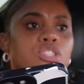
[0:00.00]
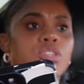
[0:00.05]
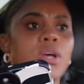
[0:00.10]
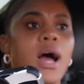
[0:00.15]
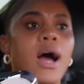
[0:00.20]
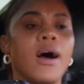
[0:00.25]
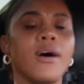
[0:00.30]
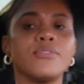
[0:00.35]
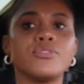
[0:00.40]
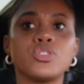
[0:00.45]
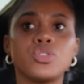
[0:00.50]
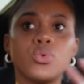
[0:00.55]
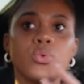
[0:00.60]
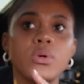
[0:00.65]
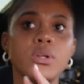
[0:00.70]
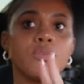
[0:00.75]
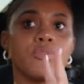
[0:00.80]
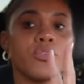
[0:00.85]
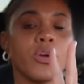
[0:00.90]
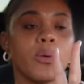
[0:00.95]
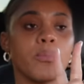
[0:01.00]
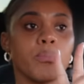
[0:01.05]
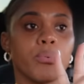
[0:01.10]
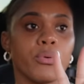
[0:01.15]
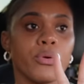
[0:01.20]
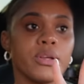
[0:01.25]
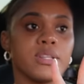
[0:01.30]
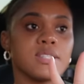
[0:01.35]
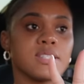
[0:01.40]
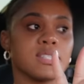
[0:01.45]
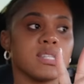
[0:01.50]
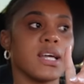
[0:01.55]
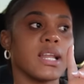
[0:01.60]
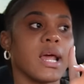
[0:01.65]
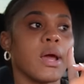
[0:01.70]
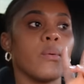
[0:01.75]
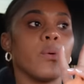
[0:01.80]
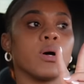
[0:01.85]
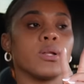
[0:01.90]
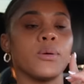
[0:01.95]
so I have two different prints that
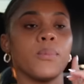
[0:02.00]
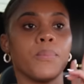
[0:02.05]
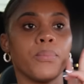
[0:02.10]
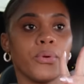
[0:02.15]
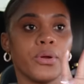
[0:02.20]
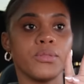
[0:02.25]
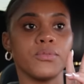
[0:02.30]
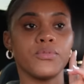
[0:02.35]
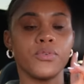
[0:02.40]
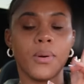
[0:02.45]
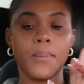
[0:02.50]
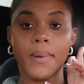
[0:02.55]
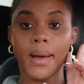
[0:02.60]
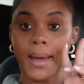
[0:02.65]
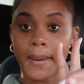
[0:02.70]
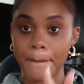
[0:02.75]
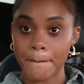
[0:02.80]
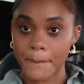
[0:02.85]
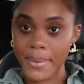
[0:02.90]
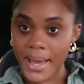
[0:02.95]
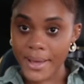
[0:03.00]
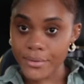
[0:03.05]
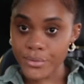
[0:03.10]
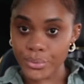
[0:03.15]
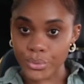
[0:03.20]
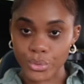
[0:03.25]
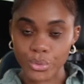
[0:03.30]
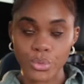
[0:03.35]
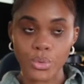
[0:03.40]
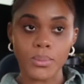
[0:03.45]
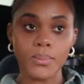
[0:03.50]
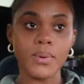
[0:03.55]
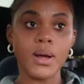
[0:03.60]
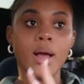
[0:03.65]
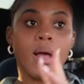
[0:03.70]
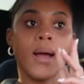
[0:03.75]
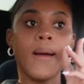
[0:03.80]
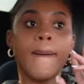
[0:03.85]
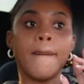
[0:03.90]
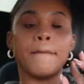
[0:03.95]
I want to print for my
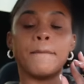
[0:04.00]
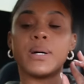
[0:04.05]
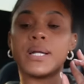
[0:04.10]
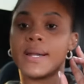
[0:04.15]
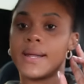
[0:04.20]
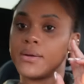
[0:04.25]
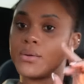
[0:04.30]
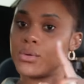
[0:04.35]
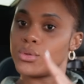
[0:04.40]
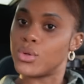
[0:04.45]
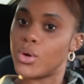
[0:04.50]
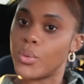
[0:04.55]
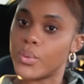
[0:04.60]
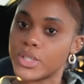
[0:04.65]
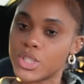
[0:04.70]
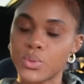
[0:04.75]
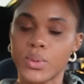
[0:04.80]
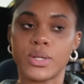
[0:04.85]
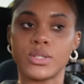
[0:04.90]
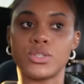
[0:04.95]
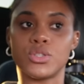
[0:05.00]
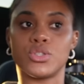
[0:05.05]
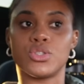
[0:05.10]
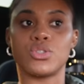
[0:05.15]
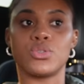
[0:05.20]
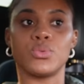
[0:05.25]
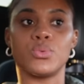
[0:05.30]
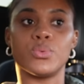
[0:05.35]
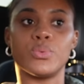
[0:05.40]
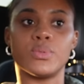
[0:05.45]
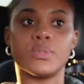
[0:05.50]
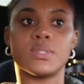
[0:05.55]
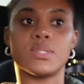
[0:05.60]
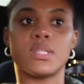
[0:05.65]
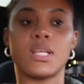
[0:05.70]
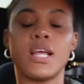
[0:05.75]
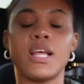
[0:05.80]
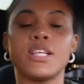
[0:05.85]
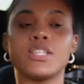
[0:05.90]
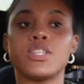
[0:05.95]
bedroom but I don't know which one to
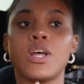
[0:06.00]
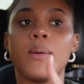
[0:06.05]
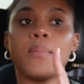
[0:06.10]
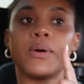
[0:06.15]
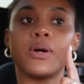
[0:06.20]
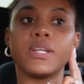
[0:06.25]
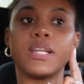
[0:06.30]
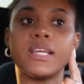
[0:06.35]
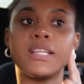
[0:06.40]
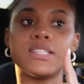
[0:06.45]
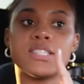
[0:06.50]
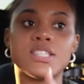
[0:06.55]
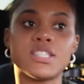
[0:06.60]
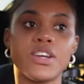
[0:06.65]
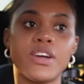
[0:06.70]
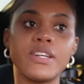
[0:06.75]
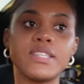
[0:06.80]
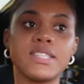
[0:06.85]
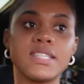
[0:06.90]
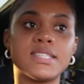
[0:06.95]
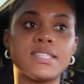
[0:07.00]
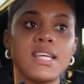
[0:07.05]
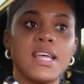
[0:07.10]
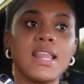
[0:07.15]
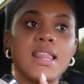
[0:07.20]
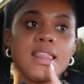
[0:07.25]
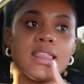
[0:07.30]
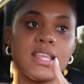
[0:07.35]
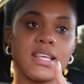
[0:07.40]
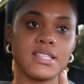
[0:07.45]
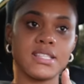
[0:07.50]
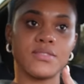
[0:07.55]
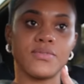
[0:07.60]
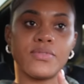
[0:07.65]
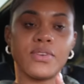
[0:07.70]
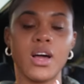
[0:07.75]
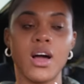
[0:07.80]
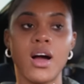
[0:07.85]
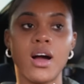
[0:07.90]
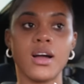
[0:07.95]
choose so i'm gonna insert it in this
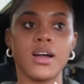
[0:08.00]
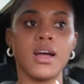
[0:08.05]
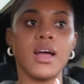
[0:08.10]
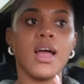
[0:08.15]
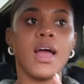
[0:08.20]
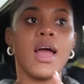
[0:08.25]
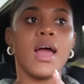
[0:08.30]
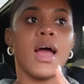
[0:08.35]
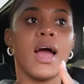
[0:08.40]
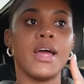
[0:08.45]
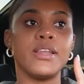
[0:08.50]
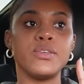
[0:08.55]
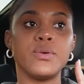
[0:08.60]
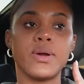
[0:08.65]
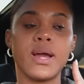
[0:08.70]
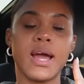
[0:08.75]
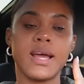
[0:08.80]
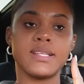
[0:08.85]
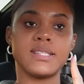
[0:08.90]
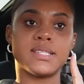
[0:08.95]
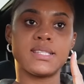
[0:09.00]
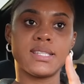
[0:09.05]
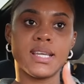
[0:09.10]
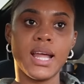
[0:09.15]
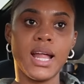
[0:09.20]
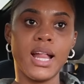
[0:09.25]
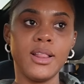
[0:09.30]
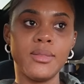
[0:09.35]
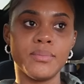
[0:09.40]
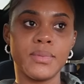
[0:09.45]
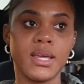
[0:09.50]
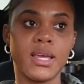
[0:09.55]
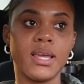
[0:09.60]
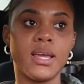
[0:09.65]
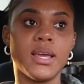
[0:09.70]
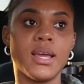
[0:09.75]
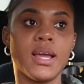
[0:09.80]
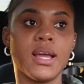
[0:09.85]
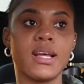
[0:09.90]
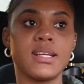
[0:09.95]
vlog and you guys tell me
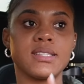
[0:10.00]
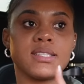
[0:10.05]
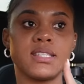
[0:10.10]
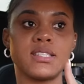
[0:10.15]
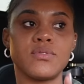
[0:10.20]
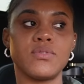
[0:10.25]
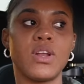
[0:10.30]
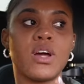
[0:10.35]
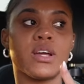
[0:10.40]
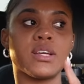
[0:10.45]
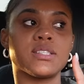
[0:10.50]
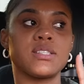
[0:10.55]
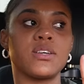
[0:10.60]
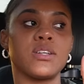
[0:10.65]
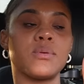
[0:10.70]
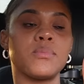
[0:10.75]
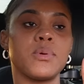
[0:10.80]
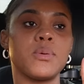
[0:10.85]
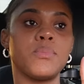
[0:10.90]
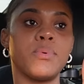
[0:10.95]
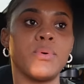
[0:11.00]
because this vlog is gonna be